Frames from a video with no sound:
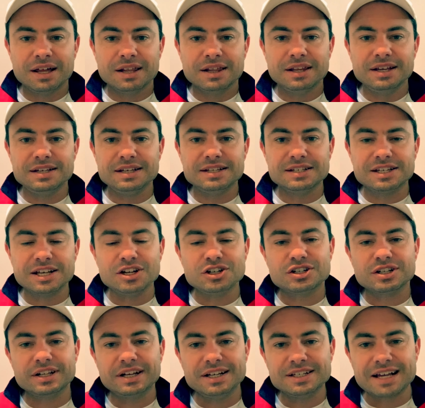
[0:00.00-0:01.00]
This
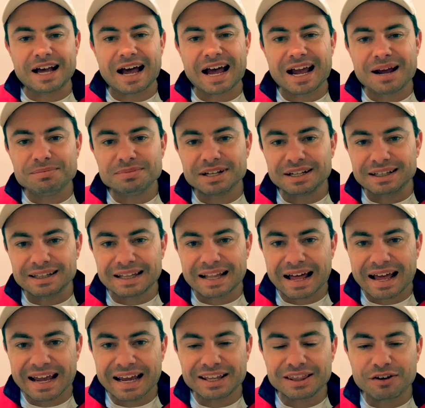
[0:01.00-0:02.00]
essentially is aimed at
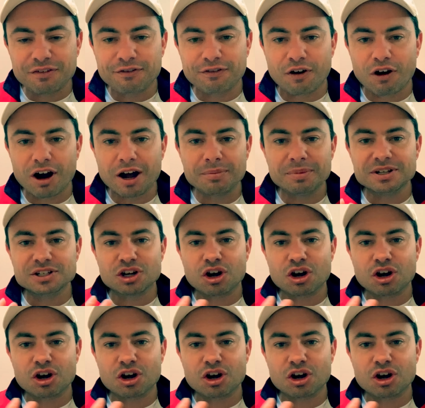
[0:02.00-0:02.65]
laying the fibers